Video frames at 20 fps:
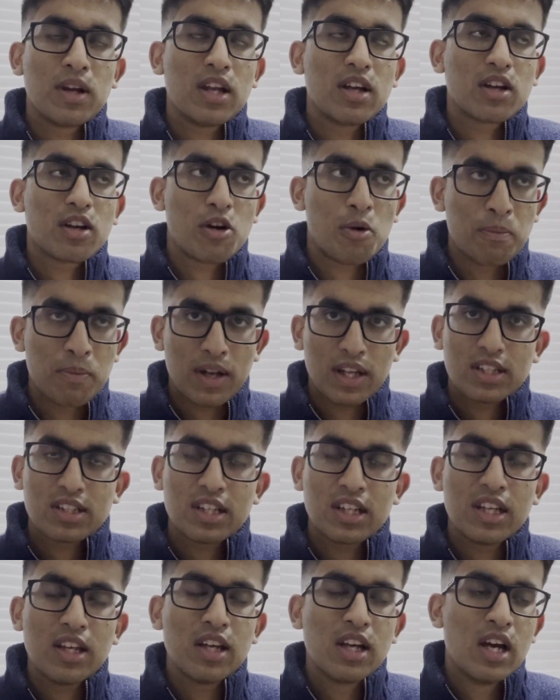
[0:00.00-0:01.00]

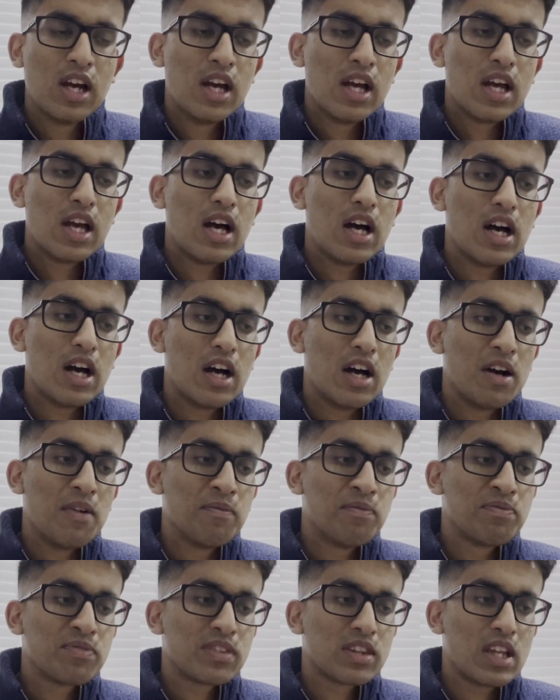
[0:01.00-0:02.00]
complexly,
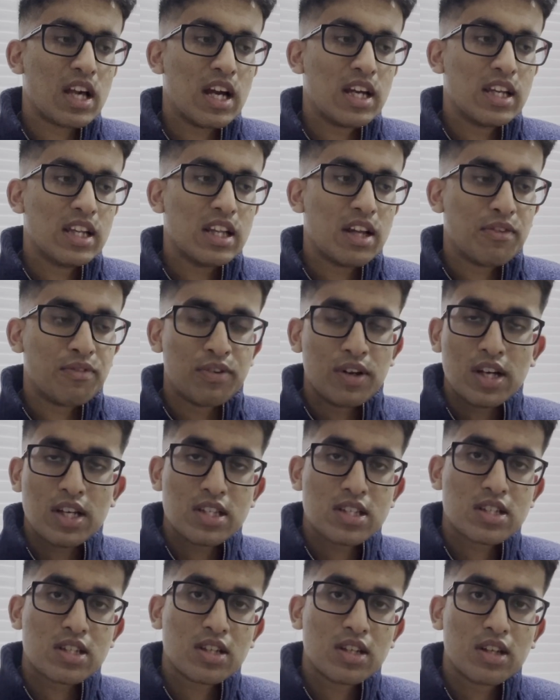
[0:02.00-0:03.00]
the idea that
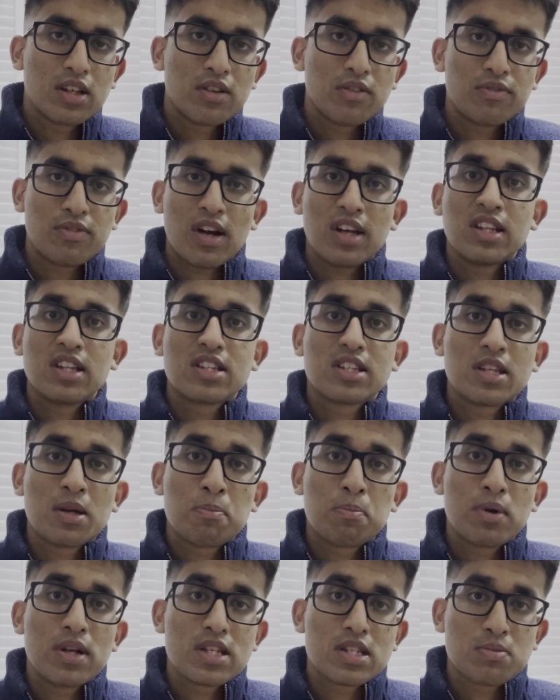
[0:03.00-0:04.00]
first, find the
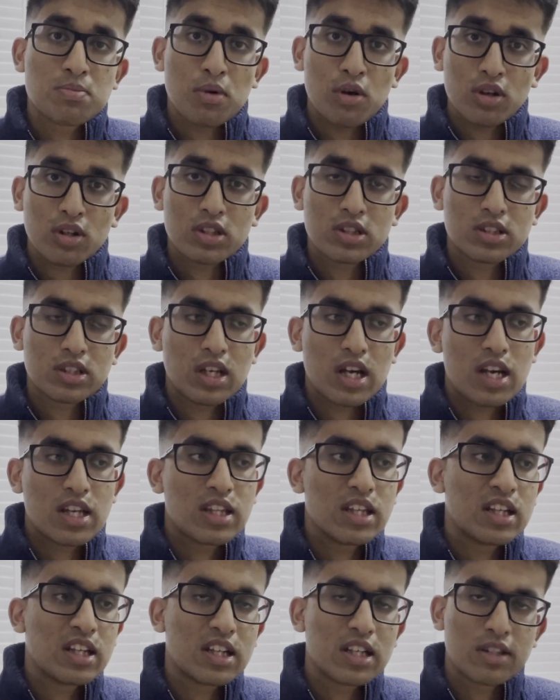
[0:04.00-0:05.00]
simplest box, I
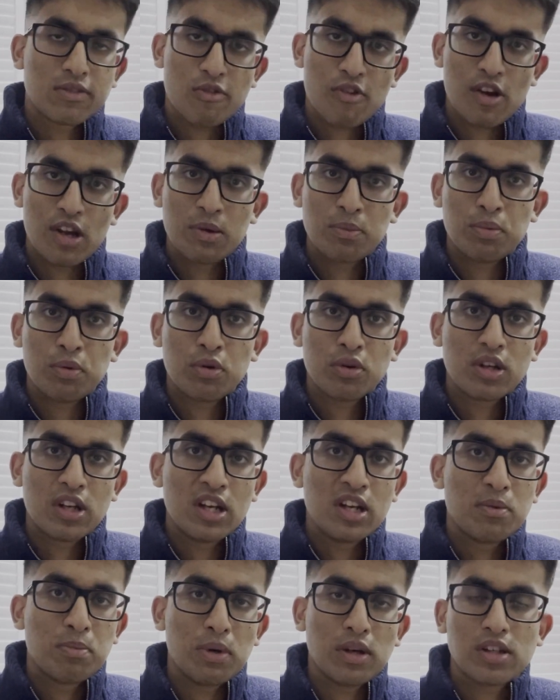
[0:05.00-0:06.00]
think is very
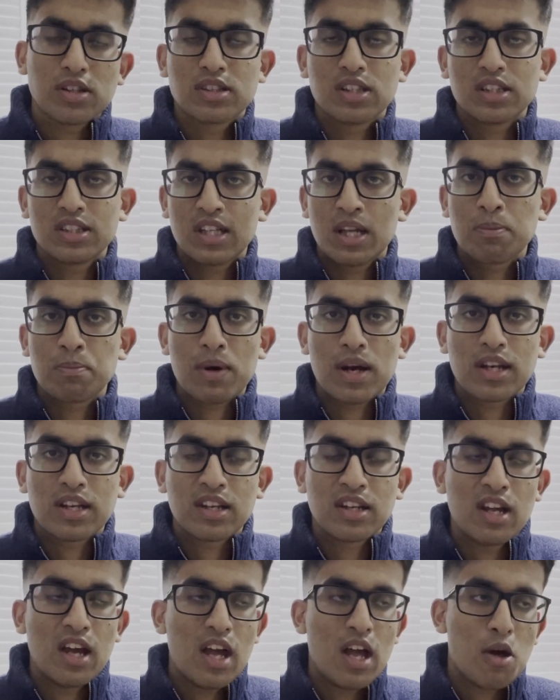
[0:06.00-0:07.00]
important because the same
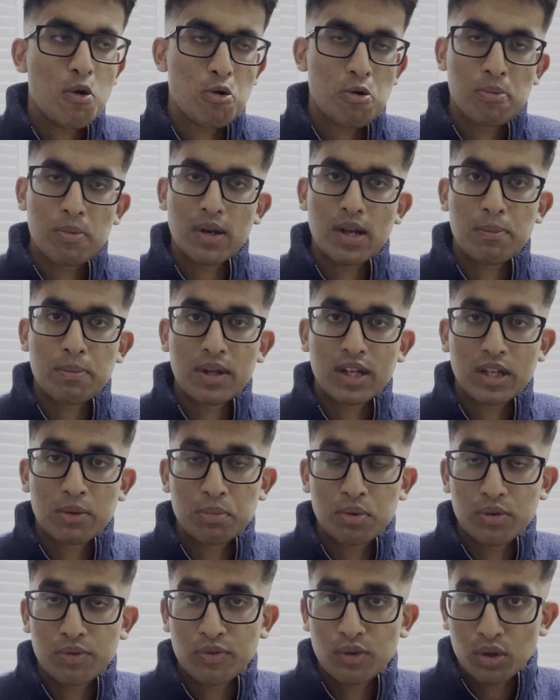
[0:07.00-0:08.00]
pattern will be
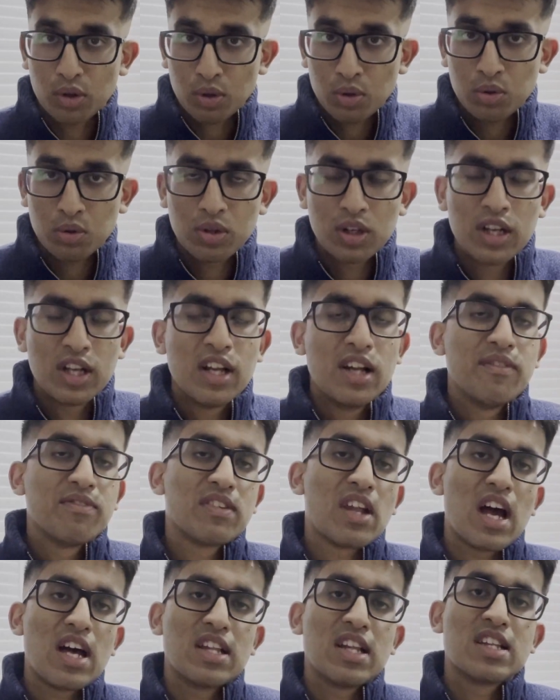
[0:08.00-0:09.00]
applicable for all.
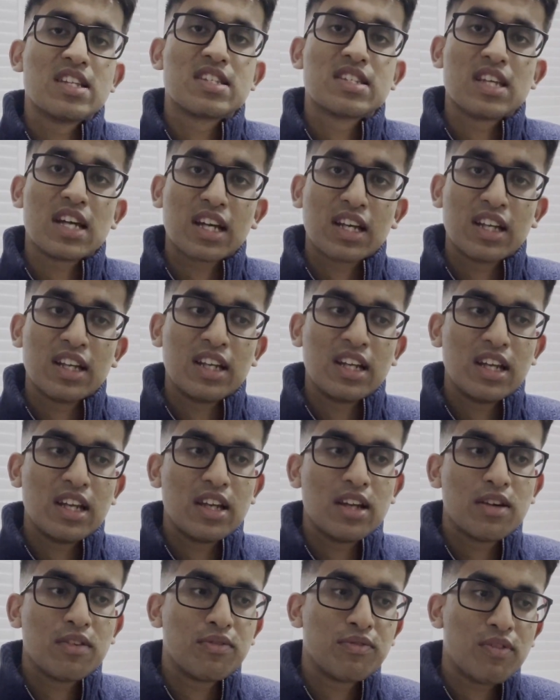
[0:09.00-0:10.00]
And then
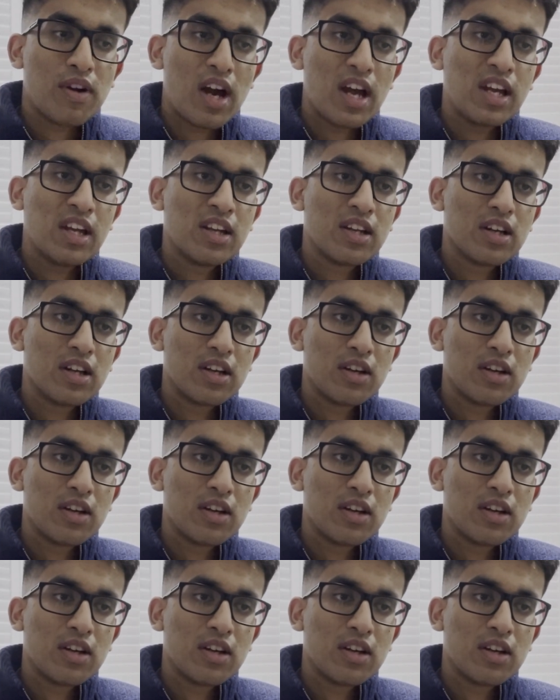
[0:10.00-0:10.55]
secondly, find